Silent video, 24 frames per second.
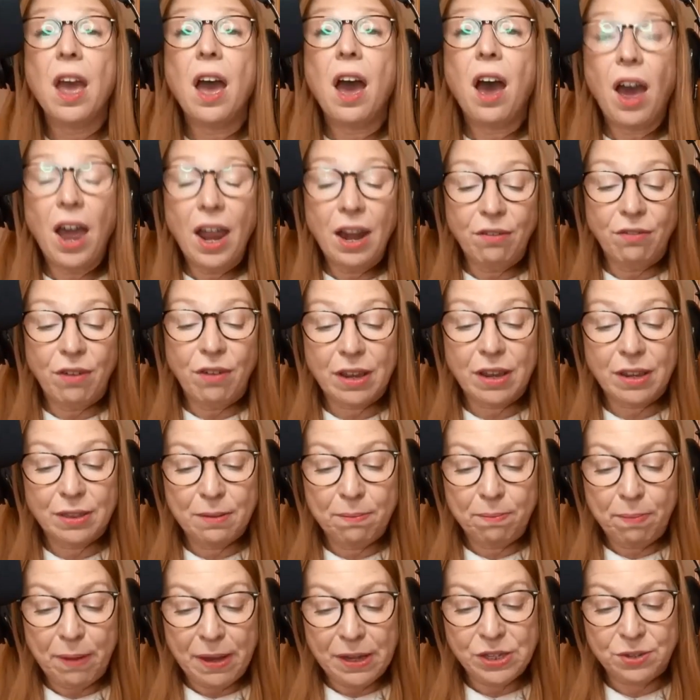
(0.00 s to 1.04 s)
I reckon
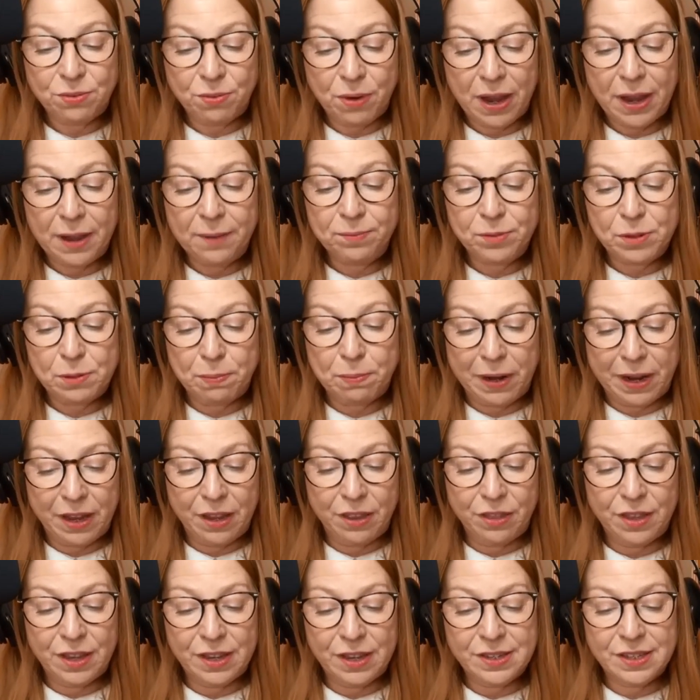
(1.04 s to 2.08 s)
the best way to play
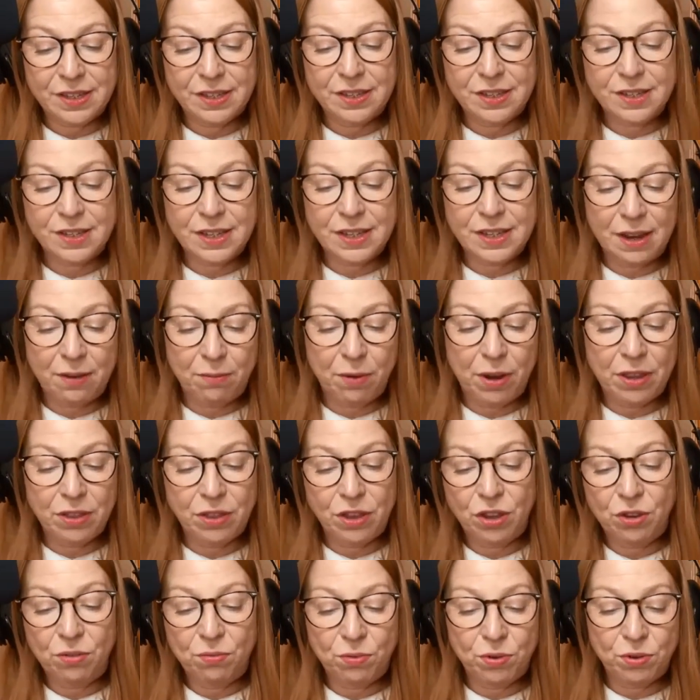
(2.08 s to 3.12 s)
things in the same way
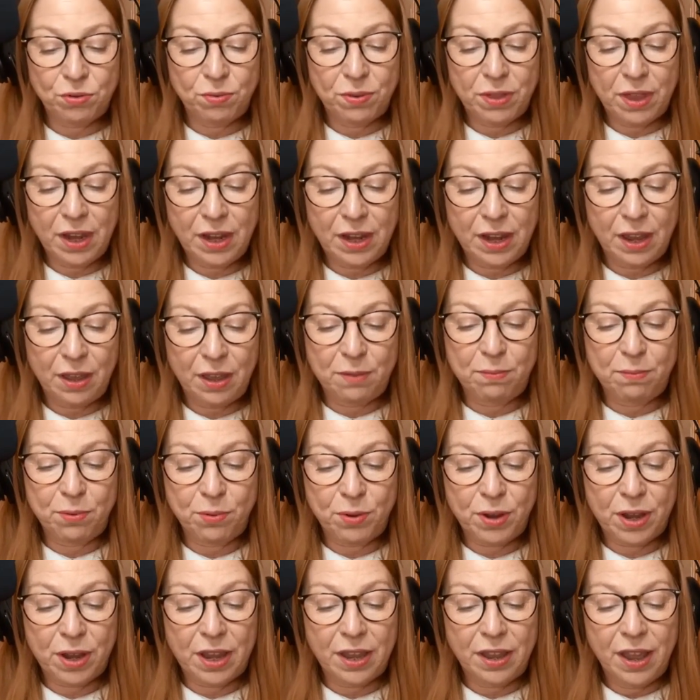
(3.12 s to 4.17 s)
that you would with any other
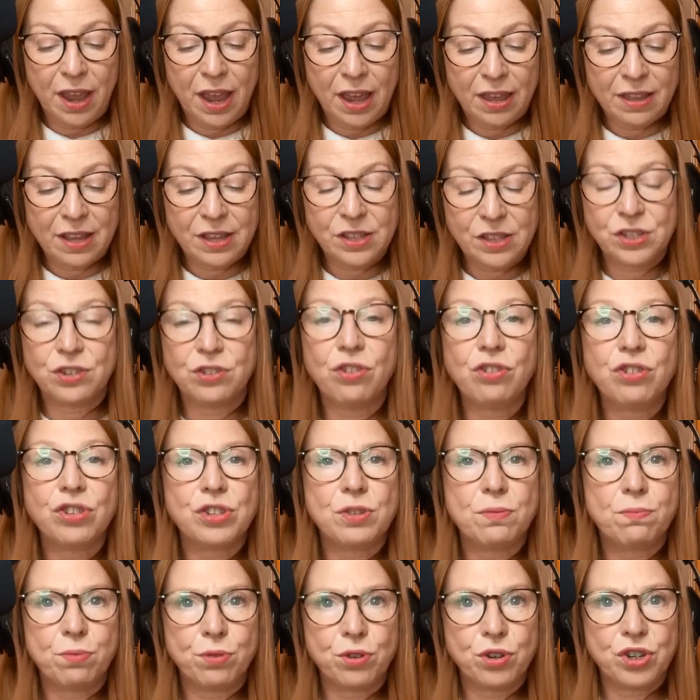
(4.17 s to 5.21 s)
boy, and that's not
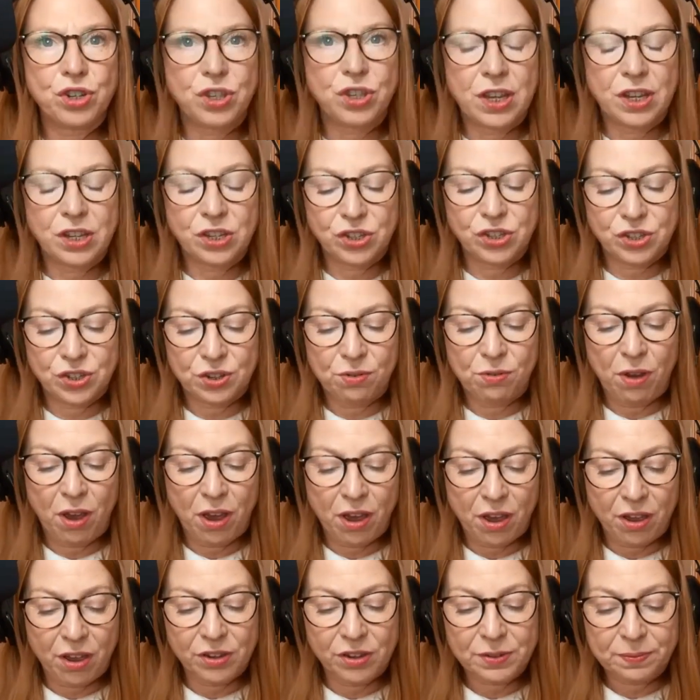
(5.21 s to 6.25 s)
to push things too
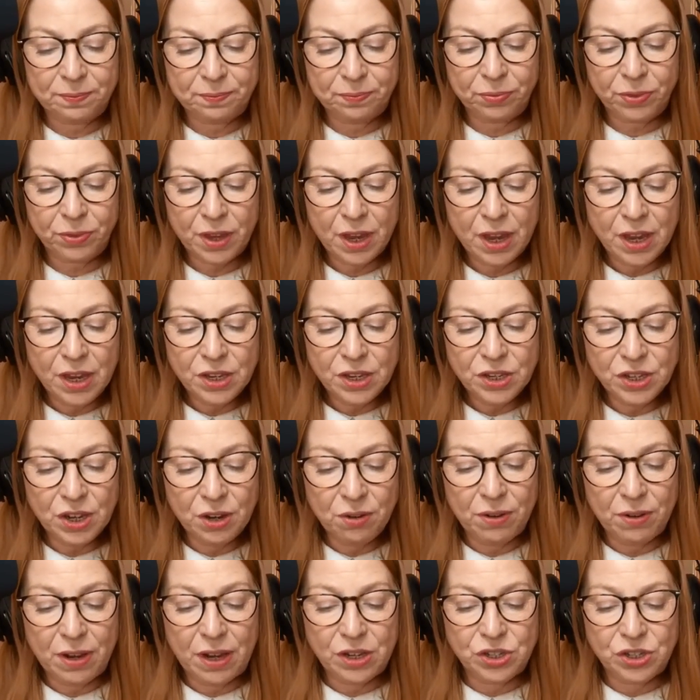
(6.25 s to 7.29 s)
hard.
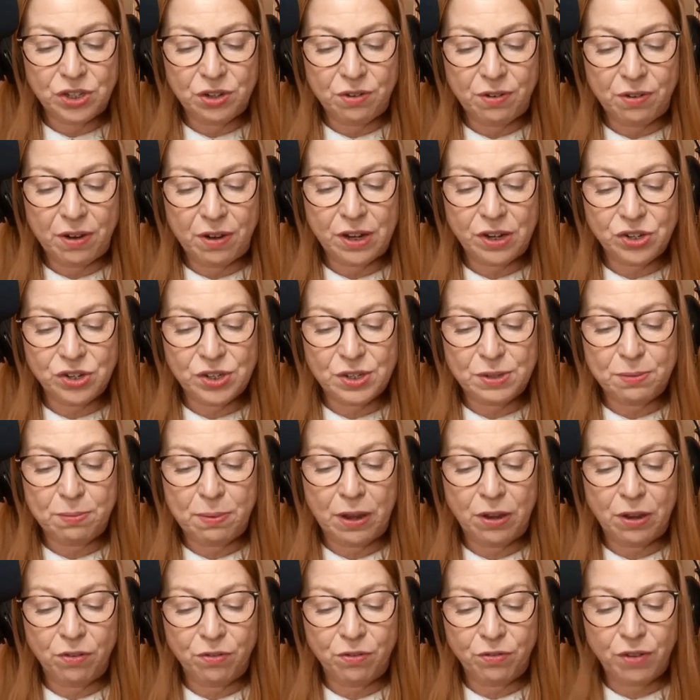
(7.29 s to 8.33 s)
Don't get too anxious
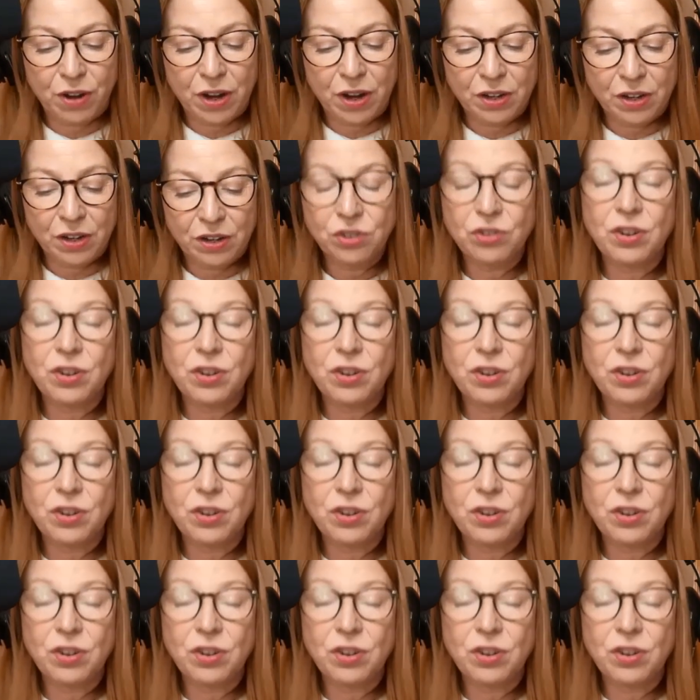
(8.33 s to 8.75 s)
about your friend.